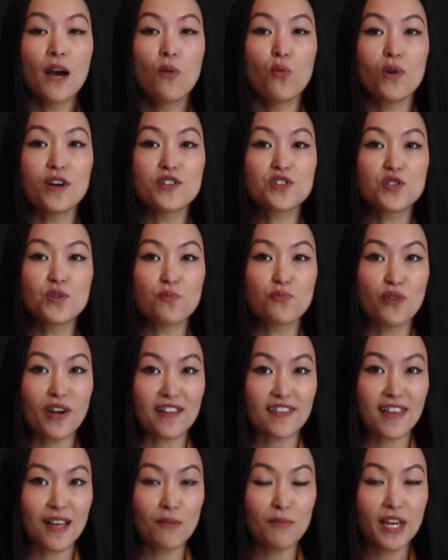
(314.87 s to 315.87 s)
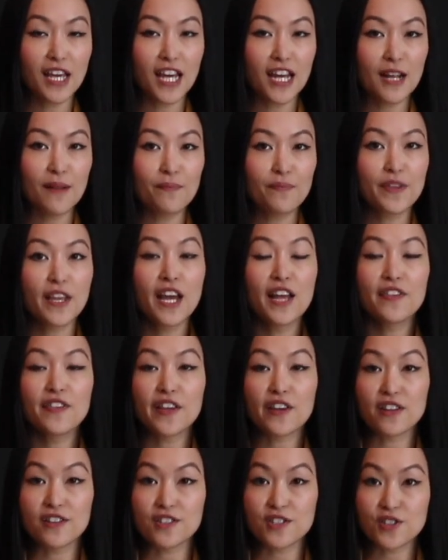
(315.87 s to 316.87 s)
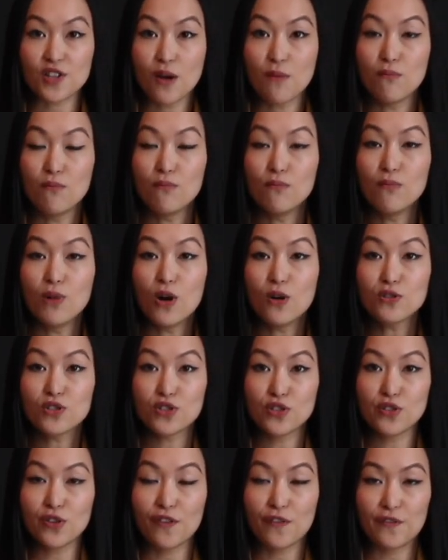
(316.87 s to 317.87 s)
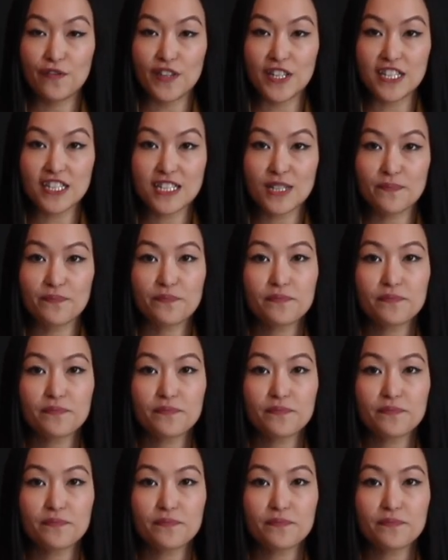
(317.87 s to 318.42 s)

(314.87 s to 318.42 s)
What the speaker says: Once you break them in, they're gonna start mold to your feet,